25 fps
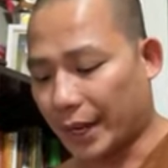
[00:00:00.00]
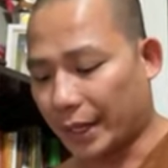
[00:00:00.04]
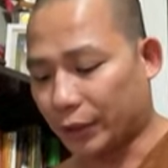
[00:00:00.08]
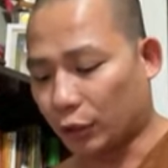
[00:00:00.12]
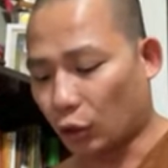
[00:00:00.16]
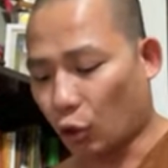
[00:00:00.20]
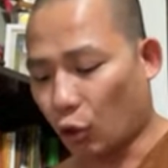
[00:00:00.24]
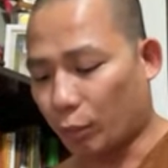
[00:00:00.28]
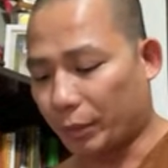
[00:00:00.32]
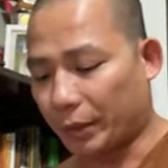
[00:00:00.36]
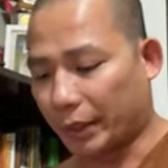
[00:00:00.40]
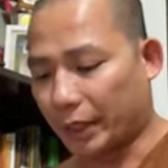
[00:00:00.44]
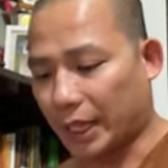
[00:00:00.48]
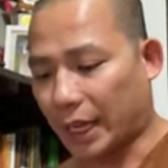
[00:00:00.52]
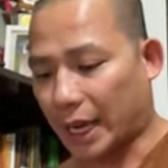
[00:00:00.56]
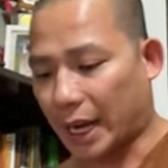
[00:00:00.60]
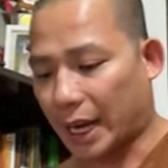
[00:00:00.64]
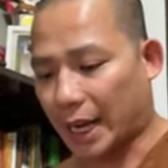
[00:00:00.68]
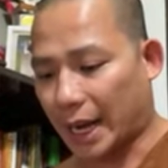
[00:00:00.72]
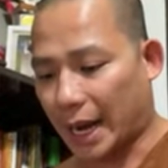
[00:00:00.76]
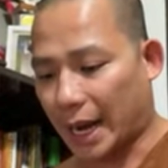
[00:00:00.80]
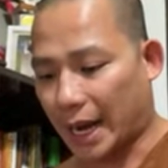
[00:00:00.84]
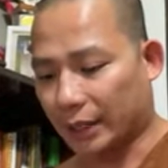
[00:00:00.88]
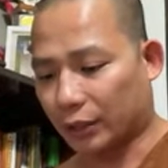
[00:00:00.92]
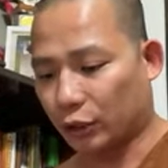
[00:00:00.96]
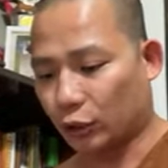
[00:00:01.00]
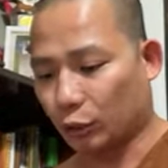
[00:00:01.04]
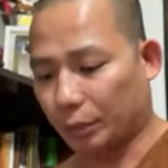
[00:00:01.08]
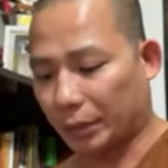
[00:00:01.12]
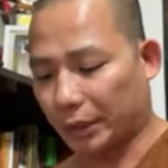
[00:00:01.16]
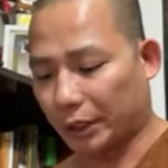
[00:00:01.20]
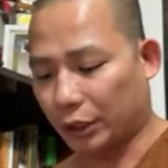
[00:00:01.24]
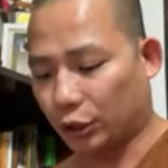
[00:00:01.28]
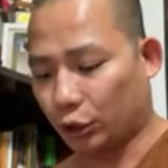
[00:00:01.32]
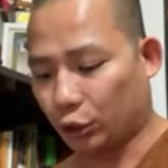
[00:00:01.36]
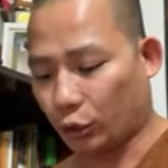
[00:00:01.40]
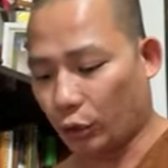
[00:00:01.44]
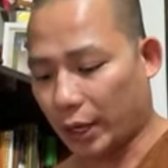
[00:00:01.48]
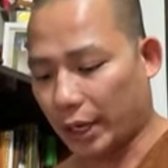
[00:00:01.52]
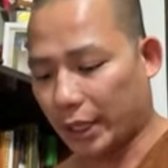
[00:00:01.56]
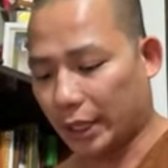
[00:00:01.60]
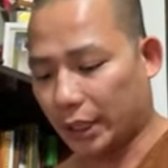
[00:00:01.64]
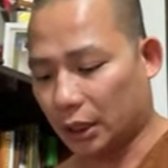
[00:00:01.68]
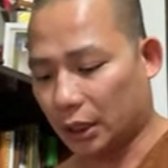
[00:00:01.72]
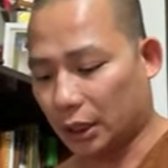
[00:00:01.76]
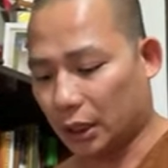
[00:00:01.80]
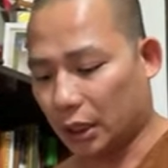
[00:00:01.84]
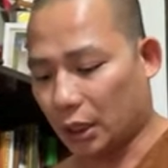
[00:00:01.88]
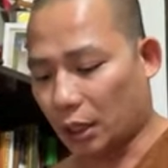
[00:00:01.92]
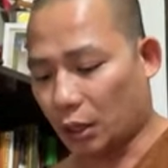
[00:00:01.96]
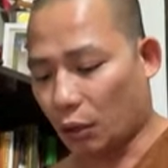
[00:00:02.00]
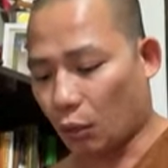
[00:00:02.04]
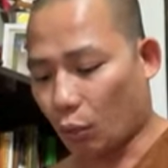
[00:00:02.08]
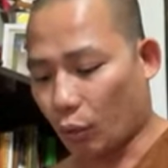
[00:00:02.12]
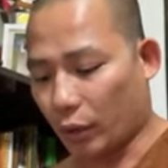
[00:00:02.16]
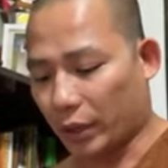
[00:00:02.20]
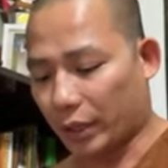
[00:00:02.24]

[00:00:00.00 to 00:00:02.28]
they told me that I had to be straight,